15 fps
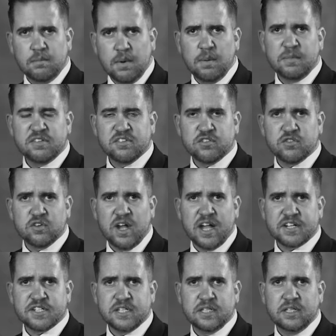A moment's
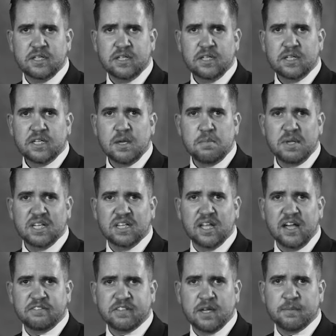distraction can be a
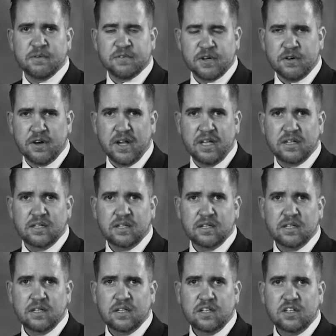lifetime of regret.
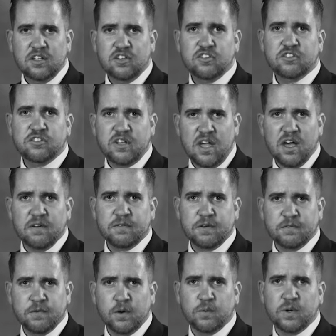Stay off
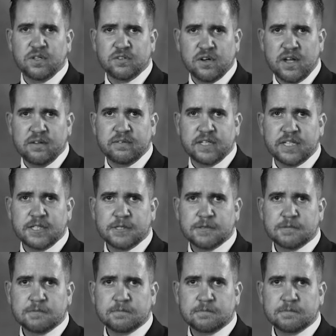your phone while driving.